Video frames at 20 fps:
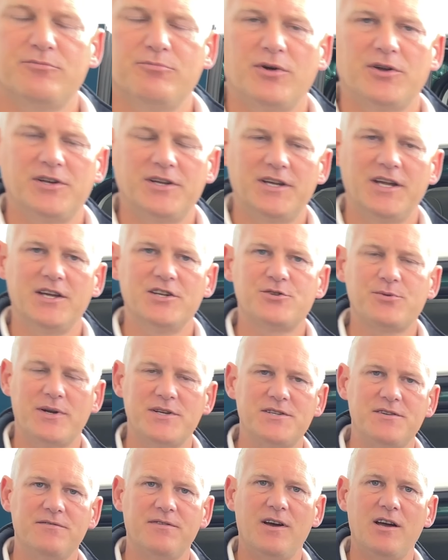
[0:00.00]
model year
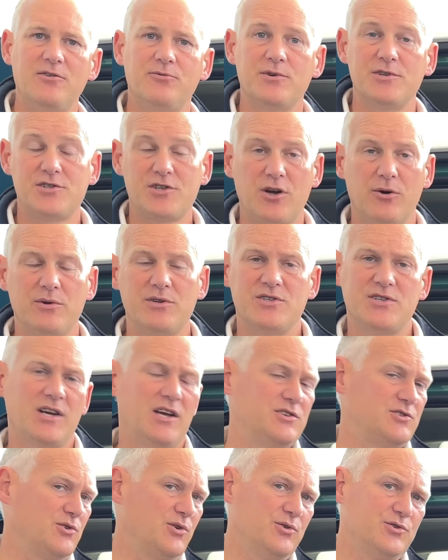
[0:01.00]
25, which
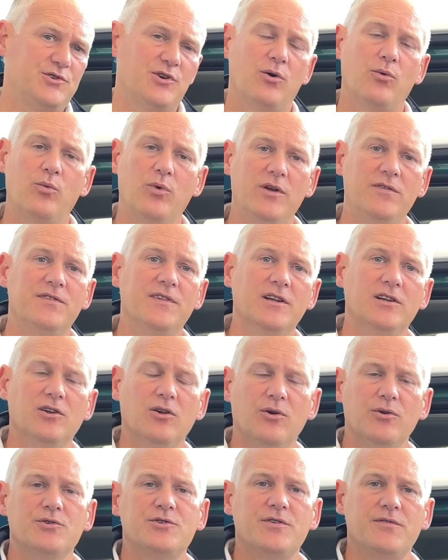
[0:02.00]
coincides also with the
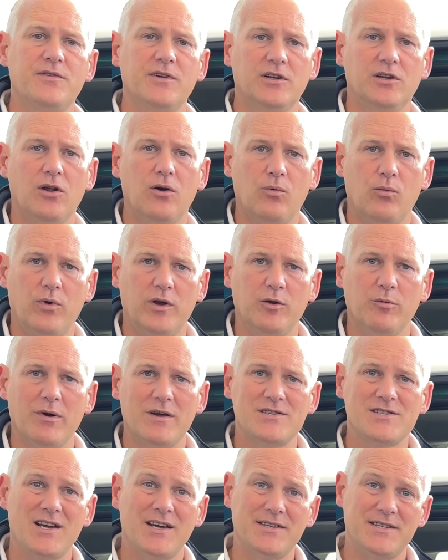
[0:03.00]
launch of the long
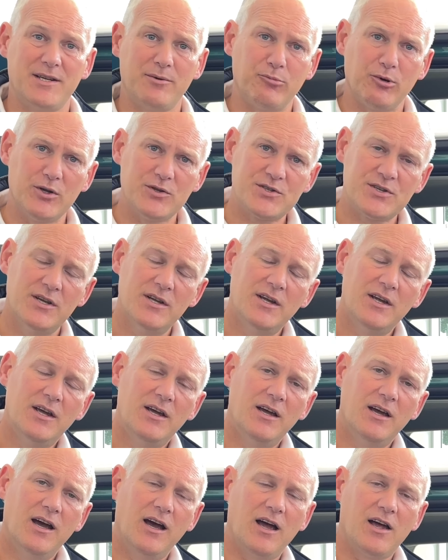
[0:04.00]
wheelbase ID Buzz.
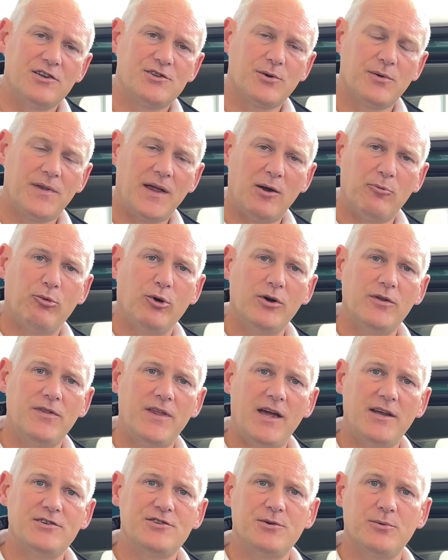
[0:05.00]
So at that point
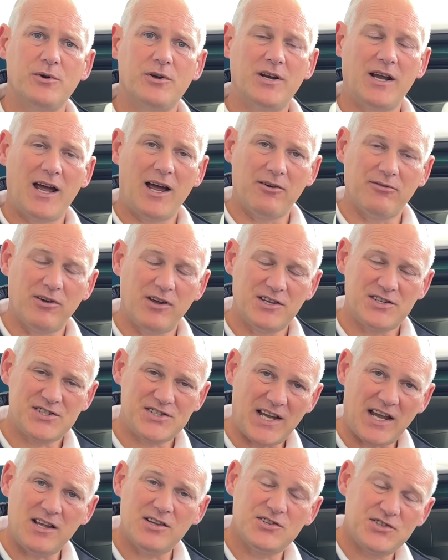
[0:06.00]
then, so we're going to have
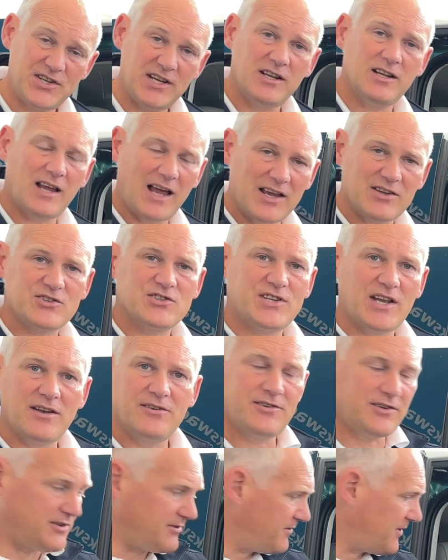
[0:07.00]
still as
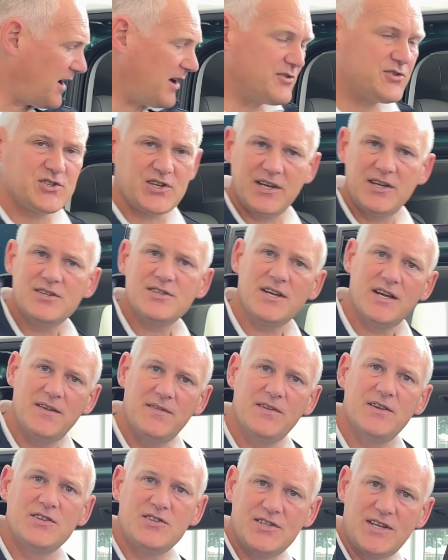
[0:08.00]
standard 5 seats
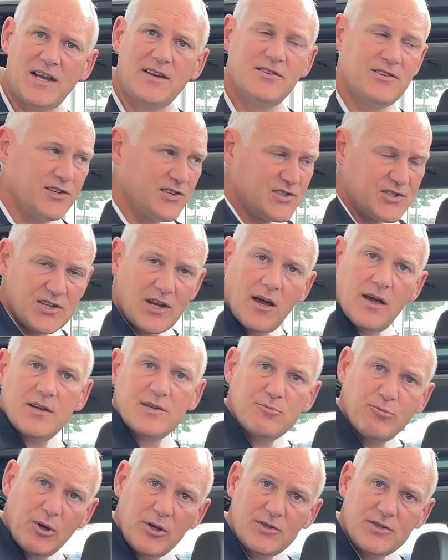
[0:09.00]
in the standard
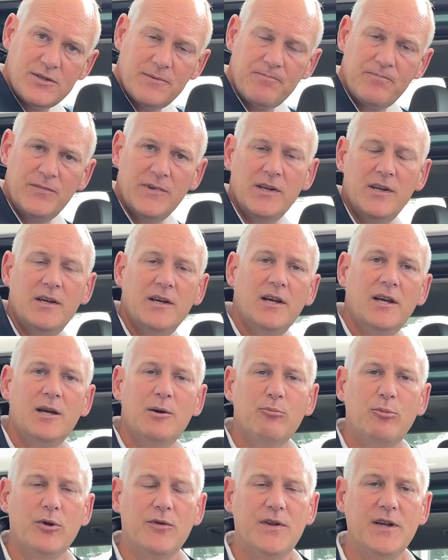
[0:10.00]
size Buzz,
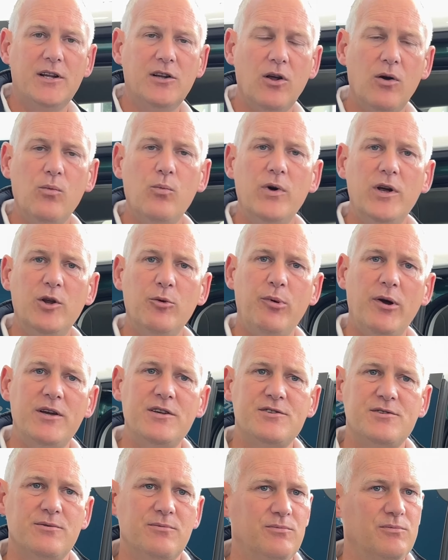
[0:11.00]
but the long
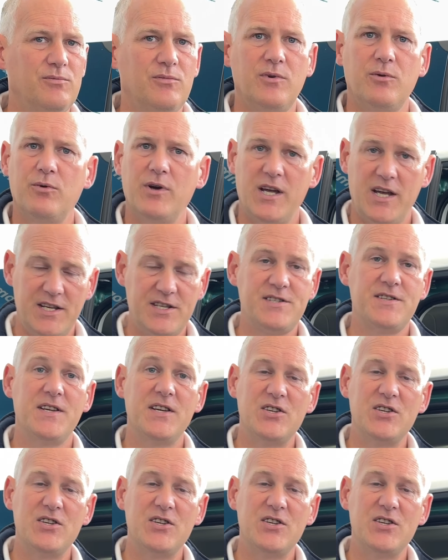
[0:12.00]
wheelbase is the